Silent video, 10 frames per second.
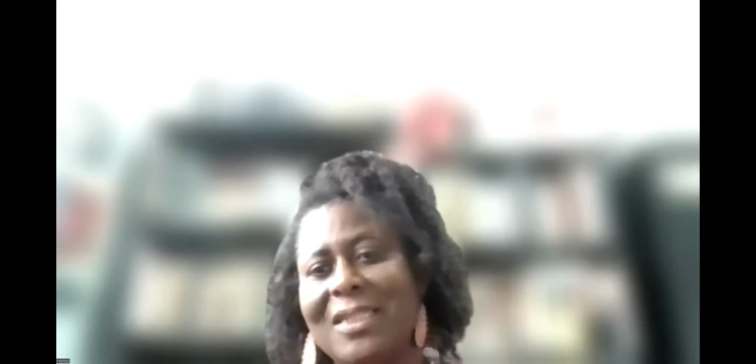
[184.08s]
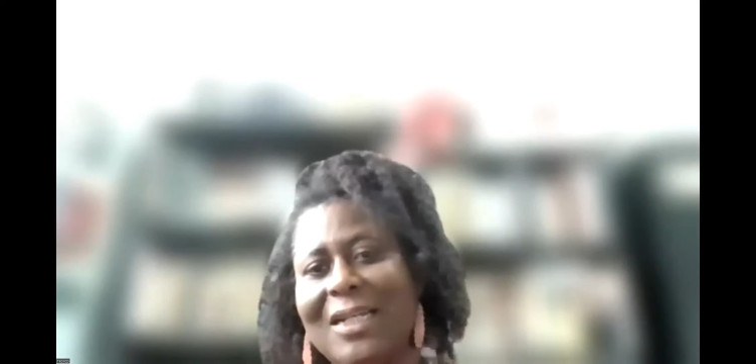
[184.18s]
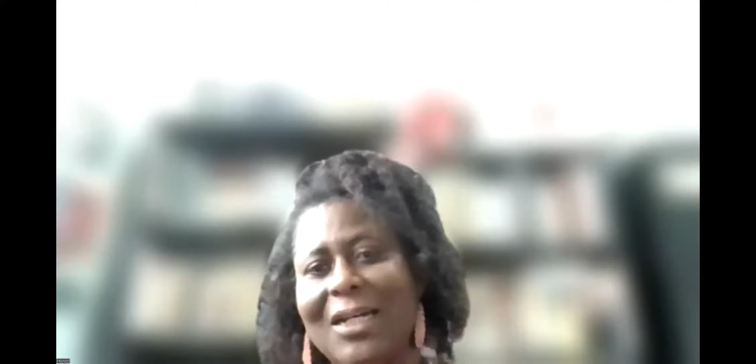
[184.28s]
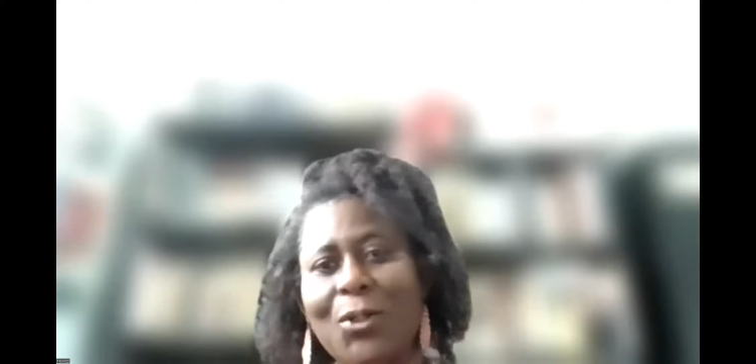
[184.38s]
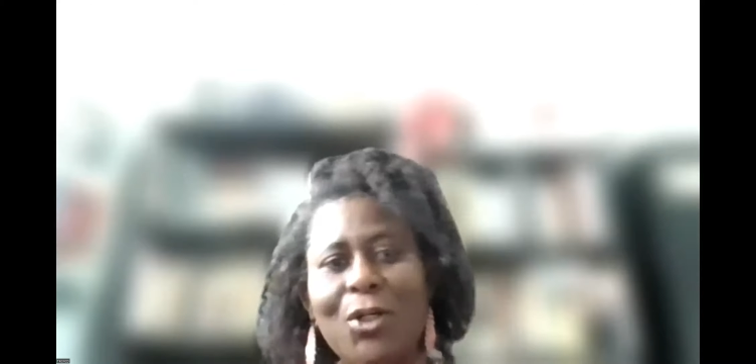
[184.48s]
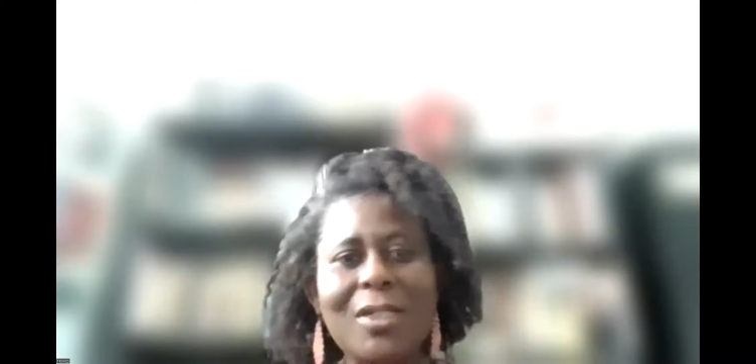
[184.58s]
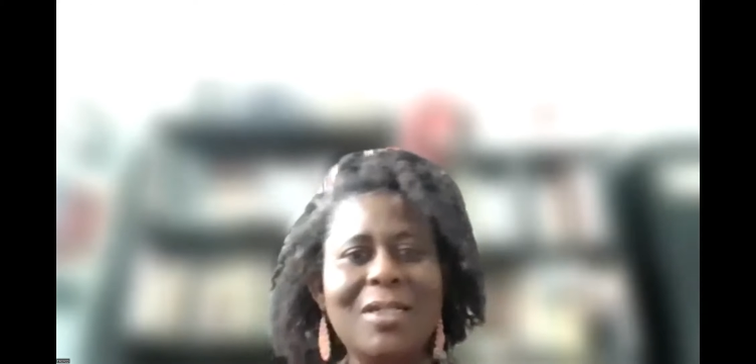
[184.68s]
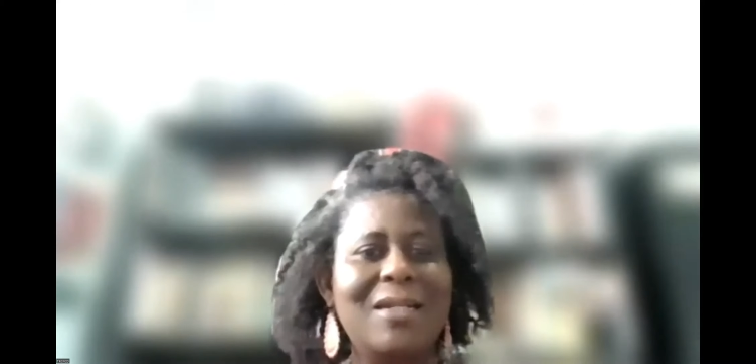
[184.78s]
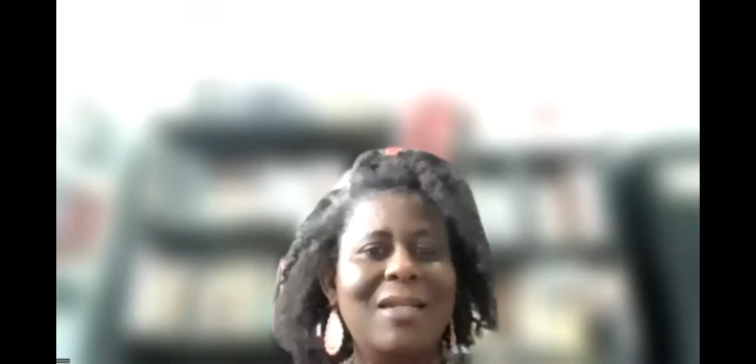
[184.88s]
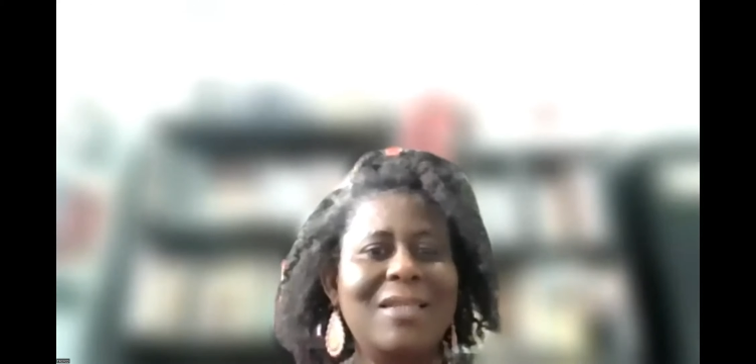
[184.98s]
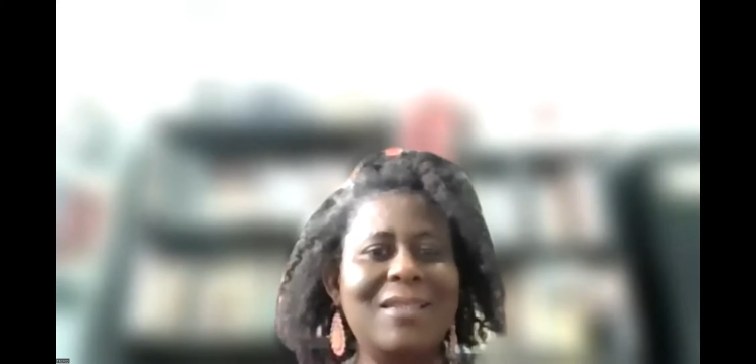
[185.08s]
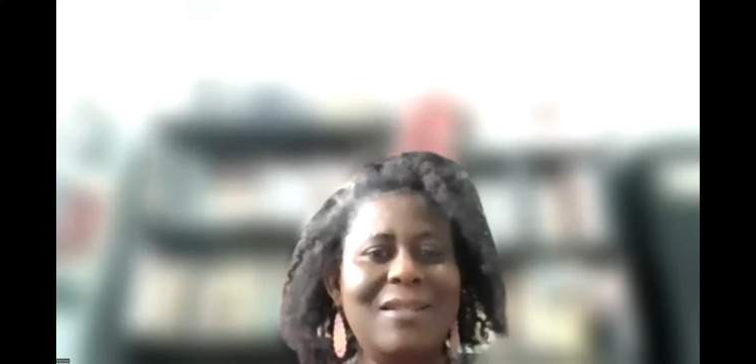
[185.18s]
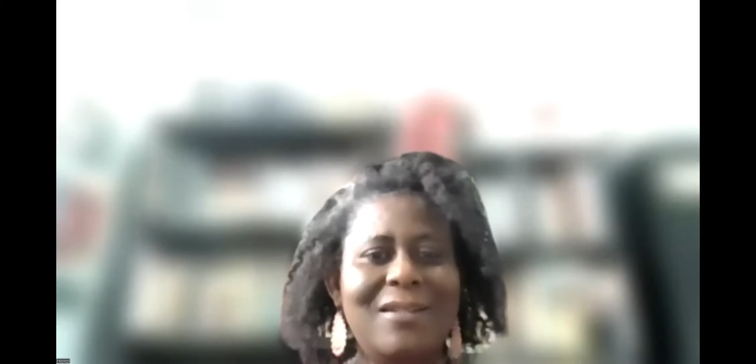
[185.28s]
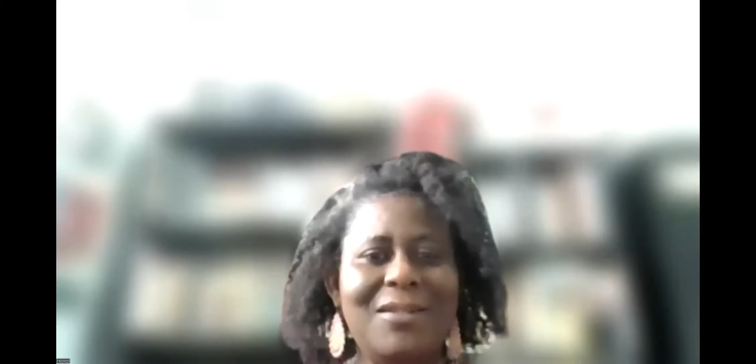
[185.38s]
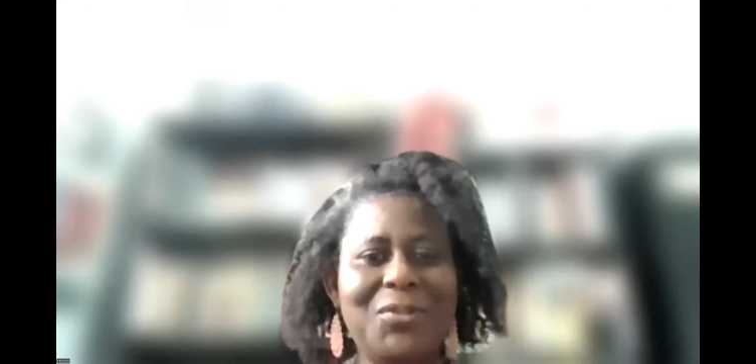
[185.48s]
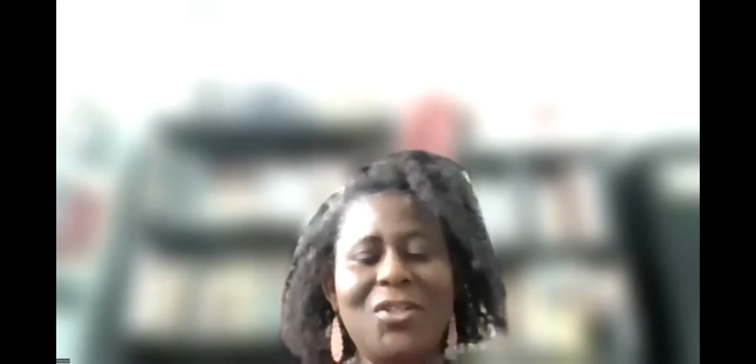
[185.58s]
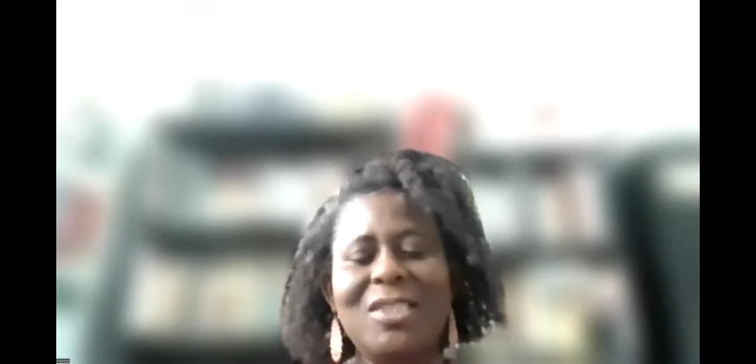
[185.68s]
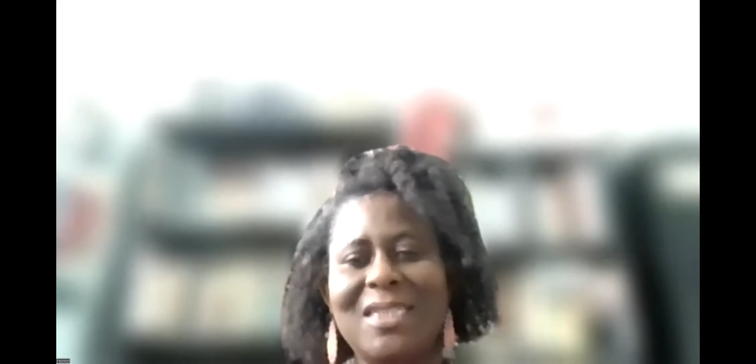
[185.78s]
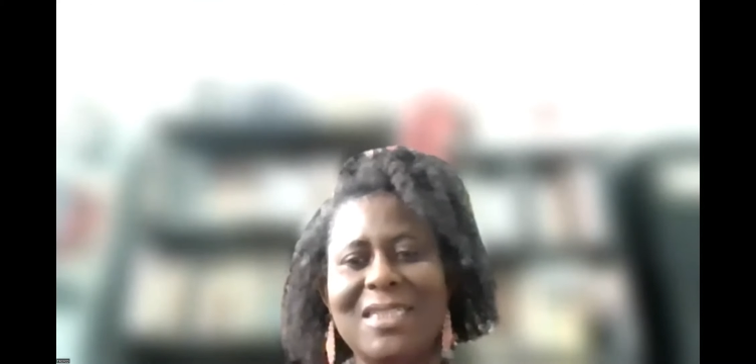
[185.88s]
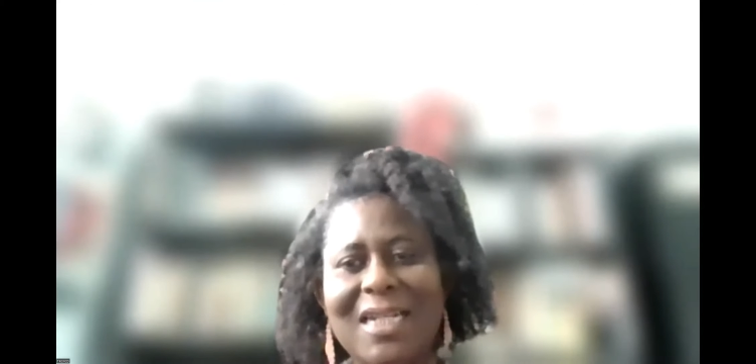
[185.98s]
sing along,
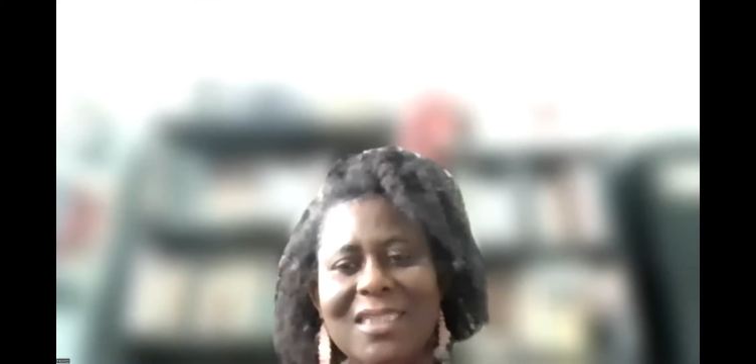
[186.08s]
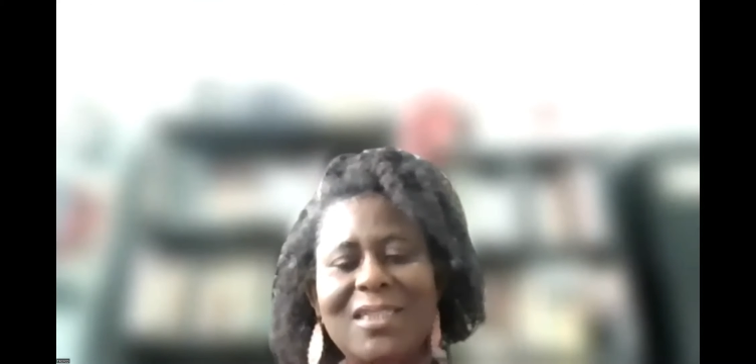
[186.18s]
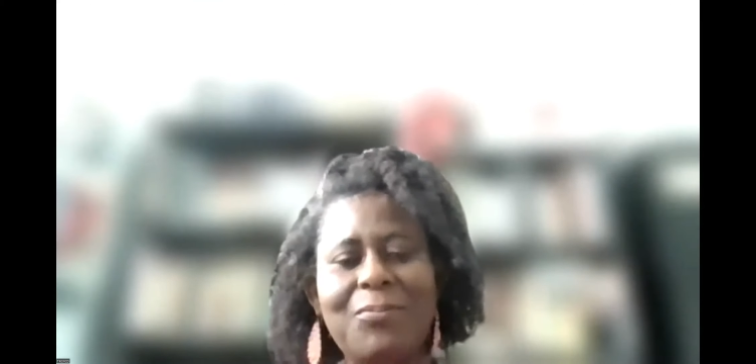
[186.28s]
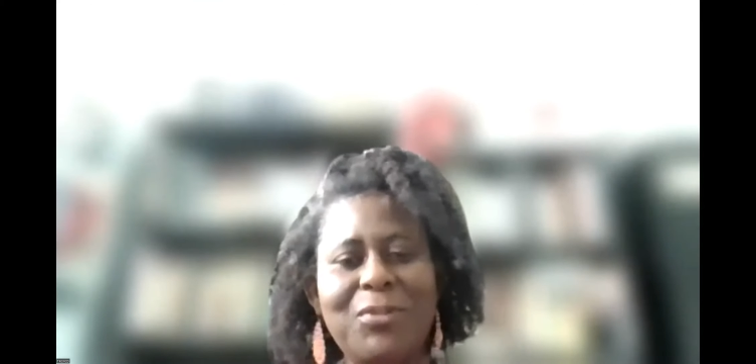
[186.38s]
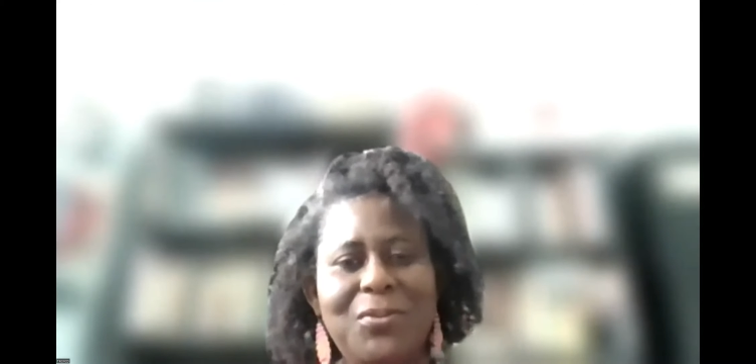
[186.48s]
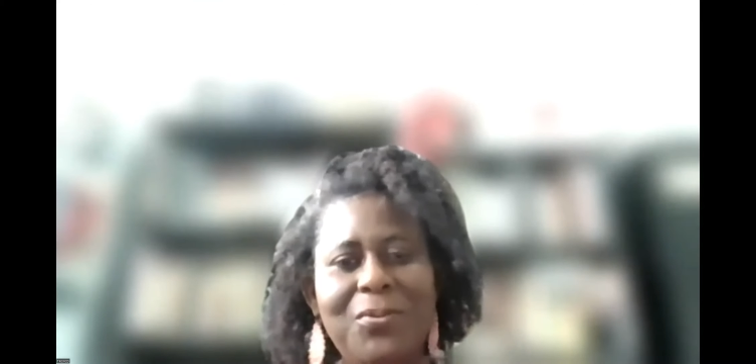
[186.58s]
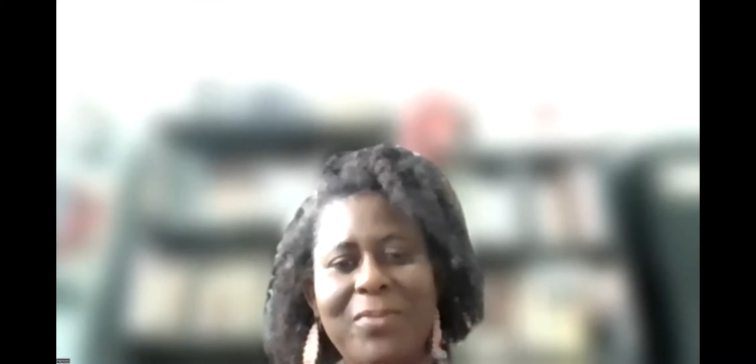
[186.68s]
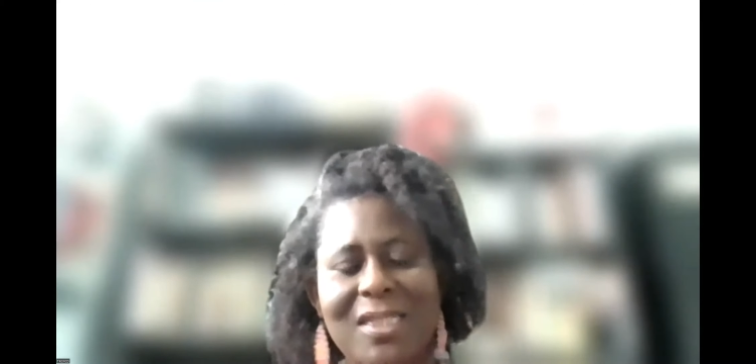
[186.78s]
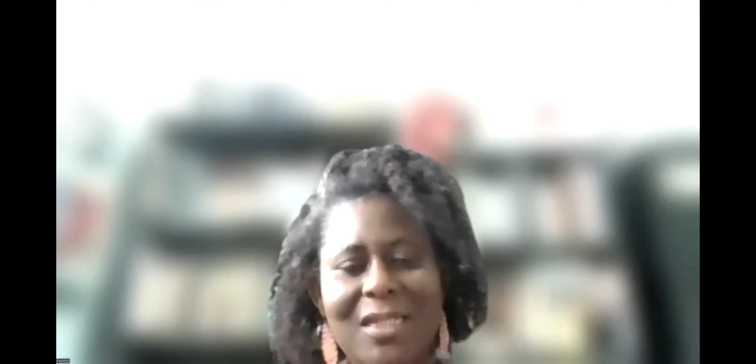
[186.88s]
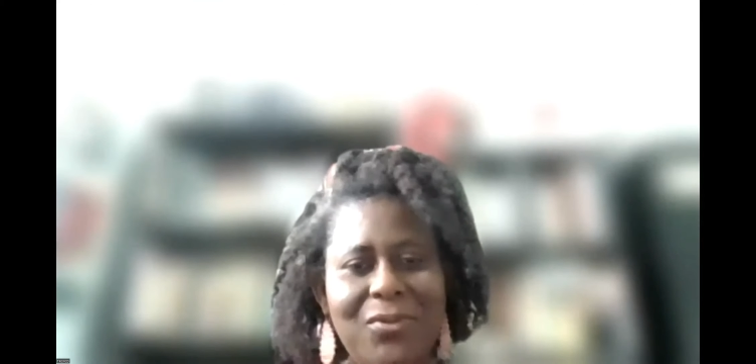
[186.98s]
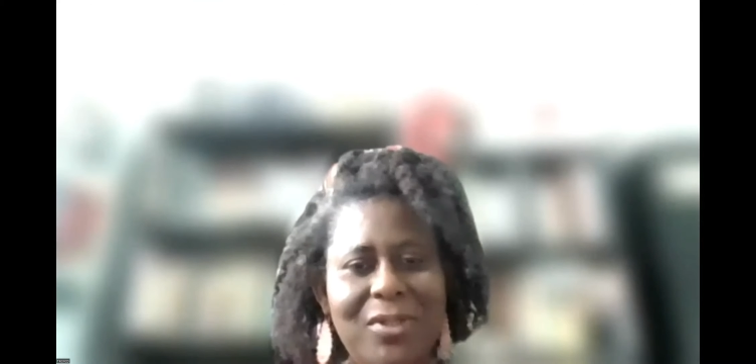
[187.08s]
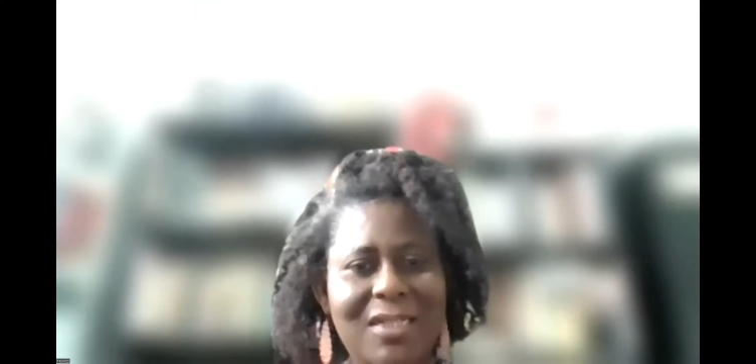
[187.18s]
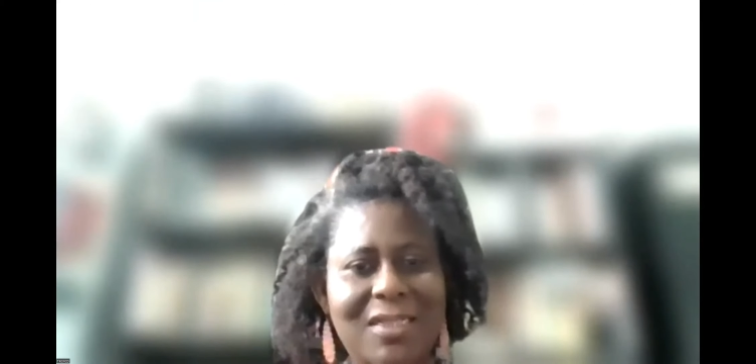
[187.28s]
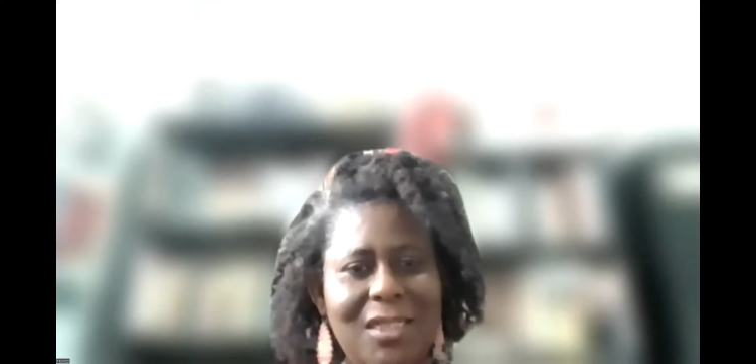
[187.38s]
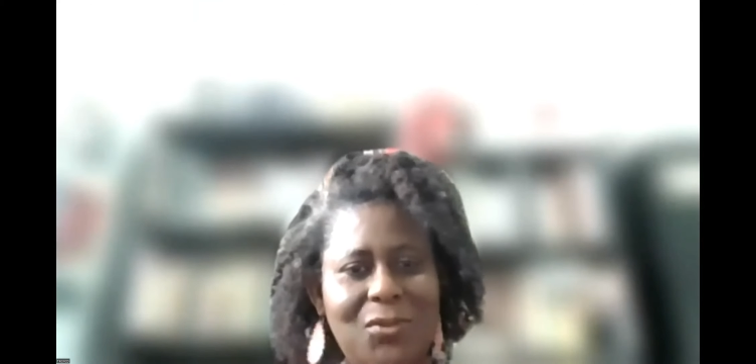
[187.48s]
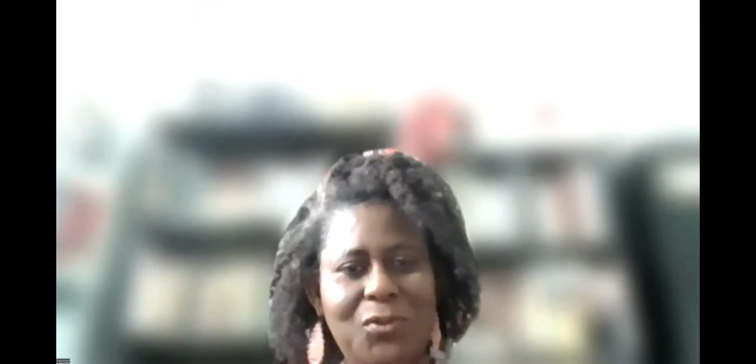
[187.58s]
because it's National Multiple Best Awareness Day.